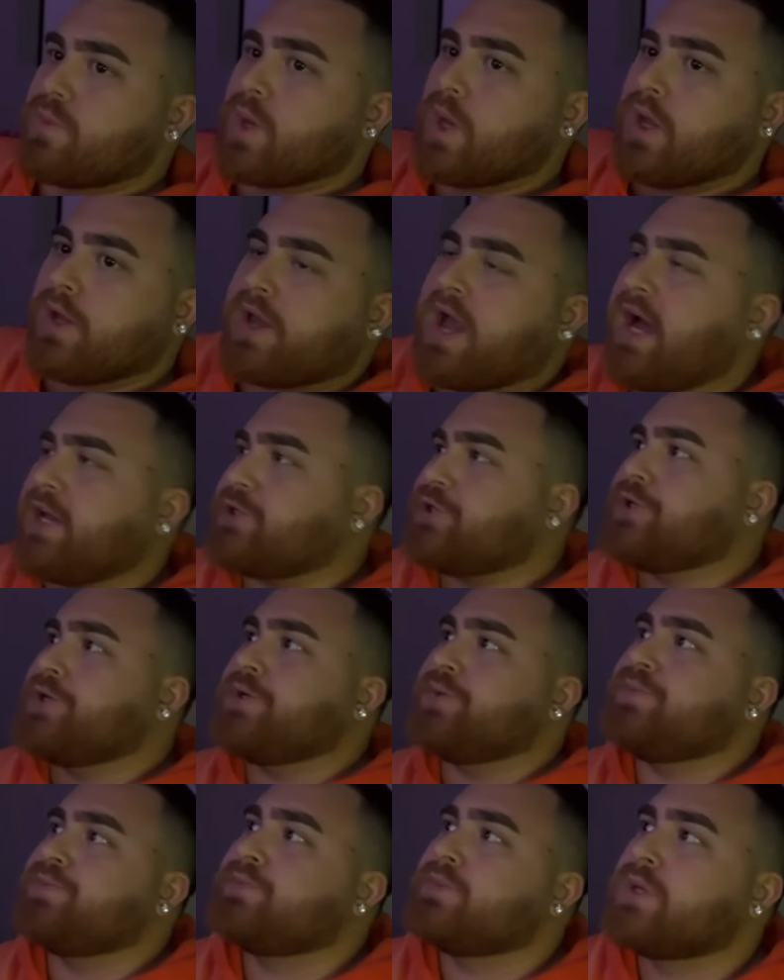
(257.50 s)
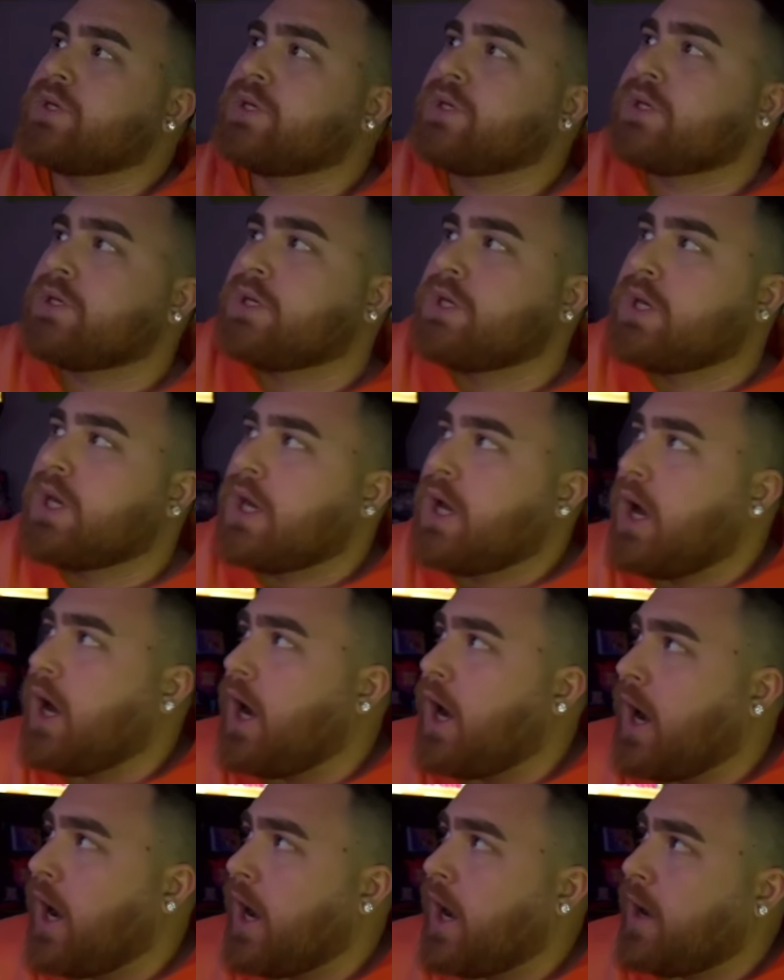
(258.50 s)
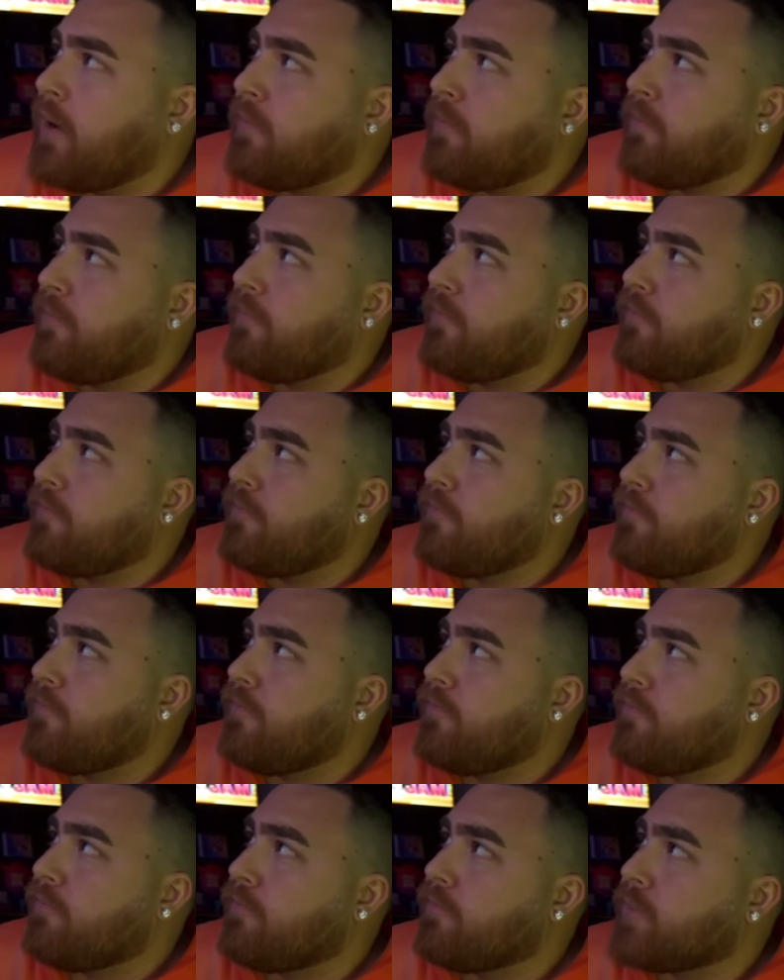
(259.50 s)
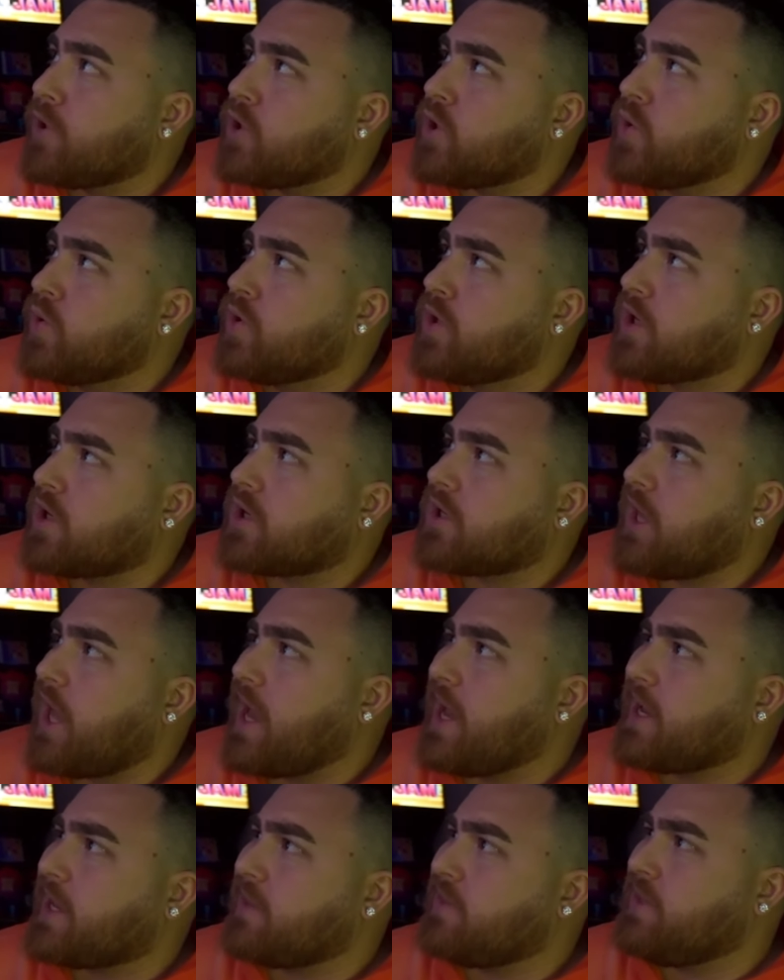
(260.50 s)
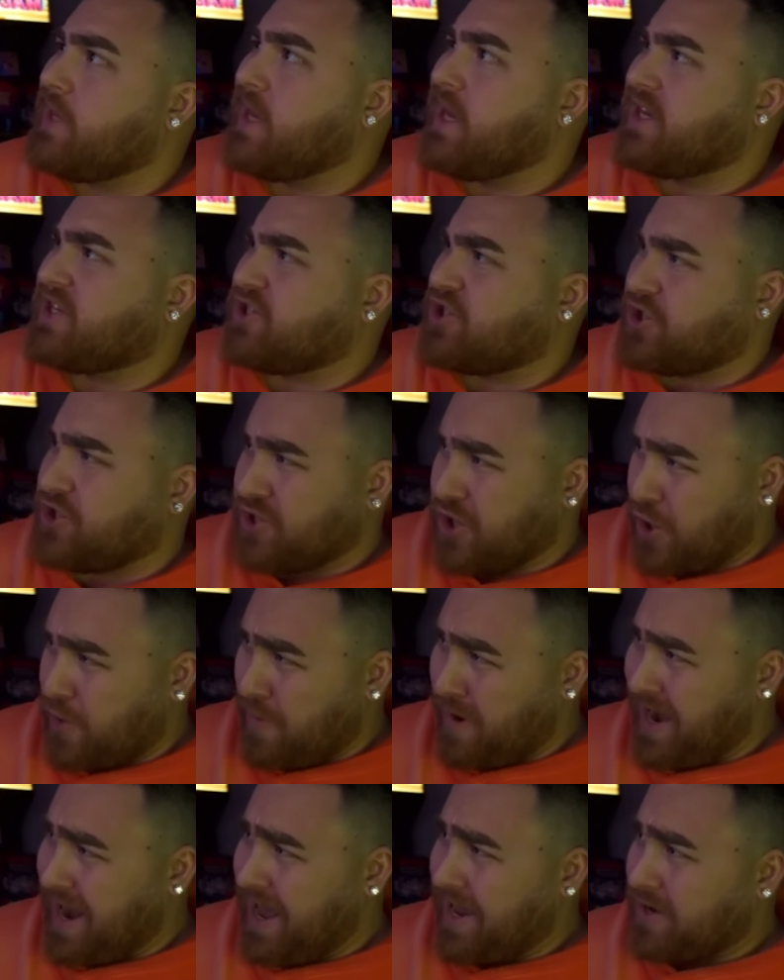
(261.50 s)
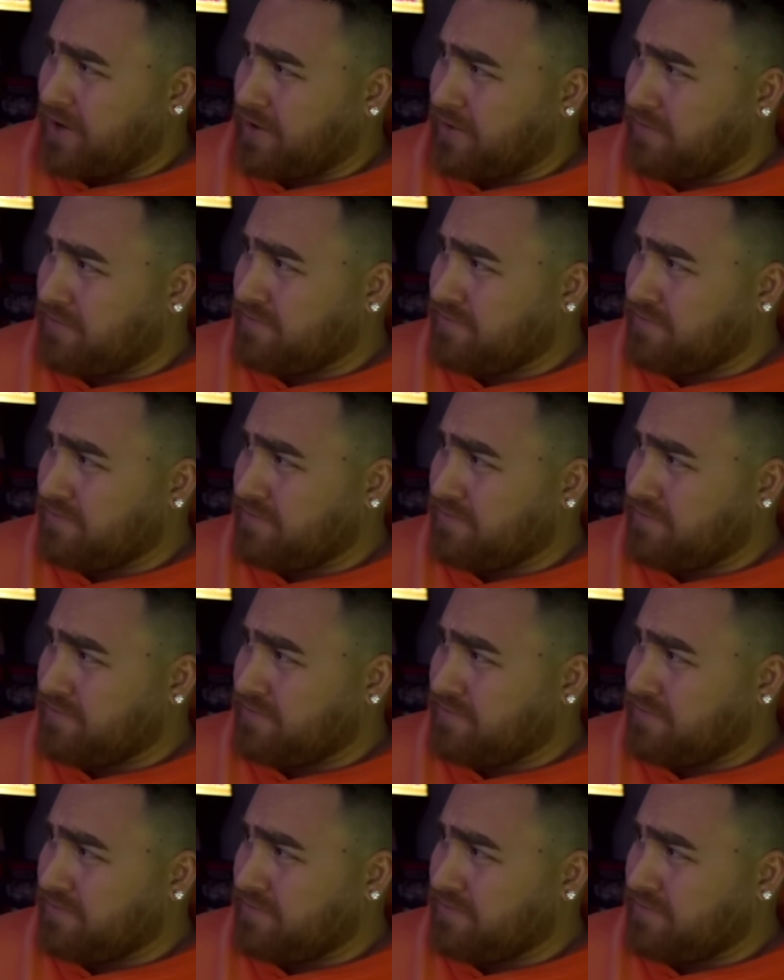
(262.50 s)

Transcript: Got you, dude. You look like the exterminator.